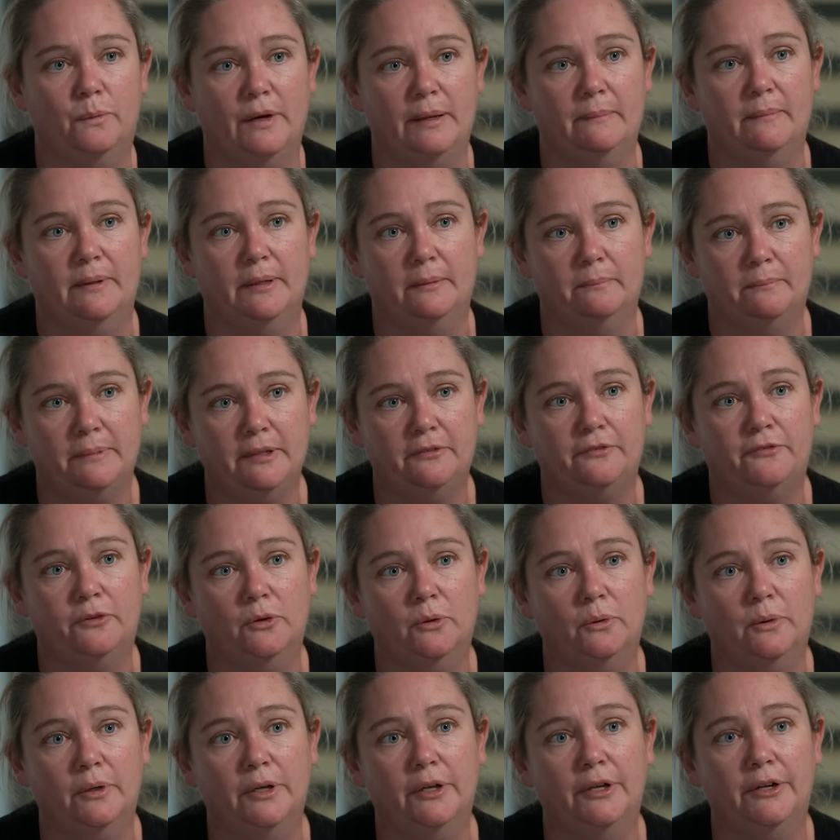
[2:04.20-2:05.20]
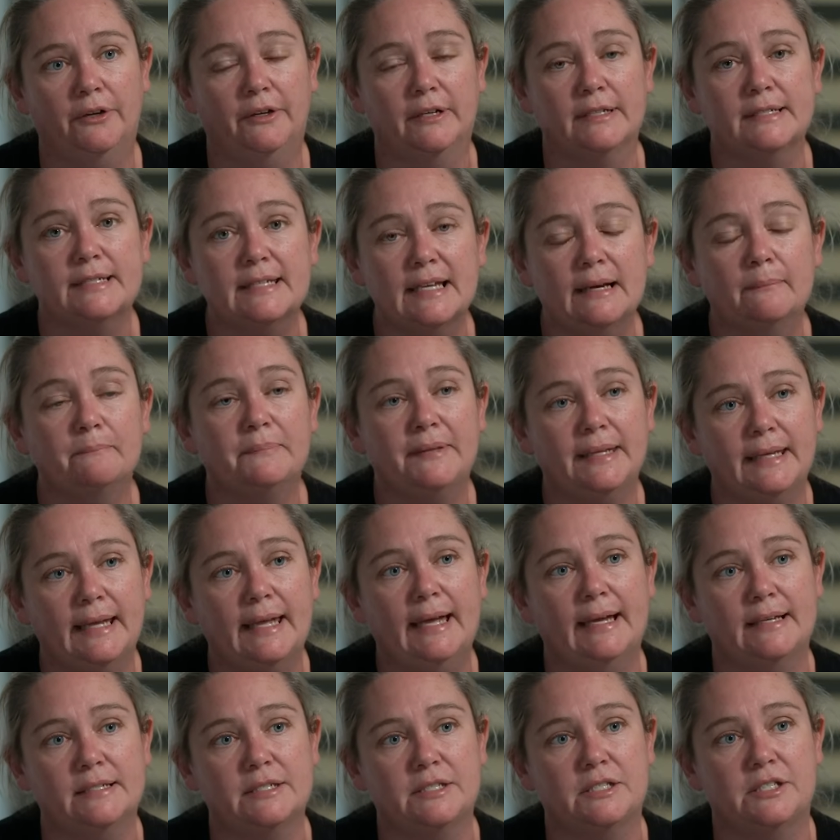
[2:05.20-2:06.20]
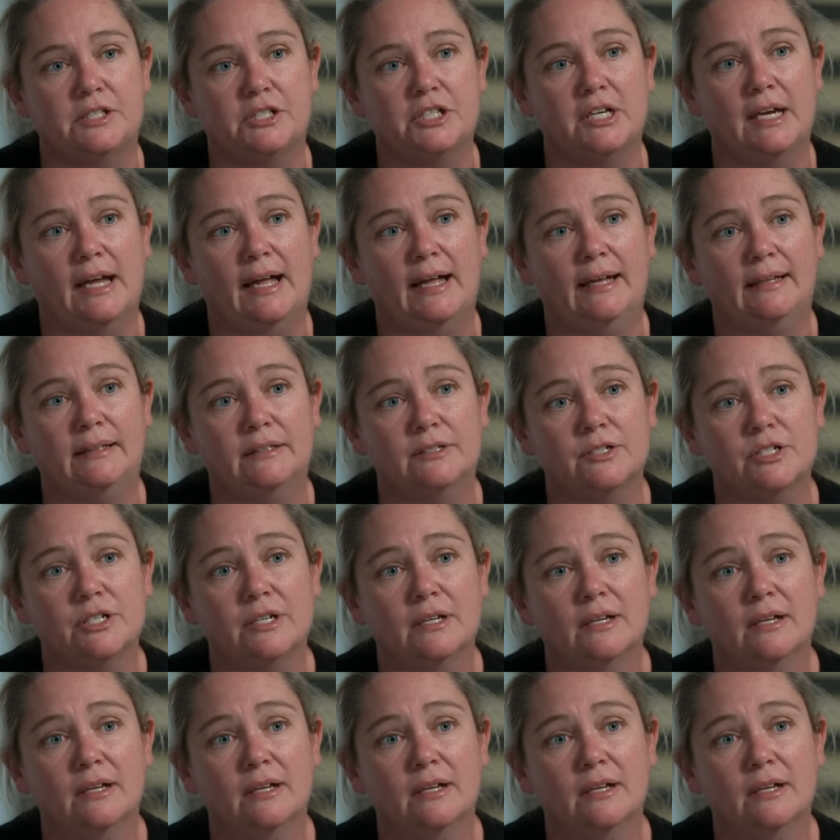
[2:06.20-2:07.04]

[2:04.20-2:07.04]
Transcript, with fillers: women before her, and something has to change.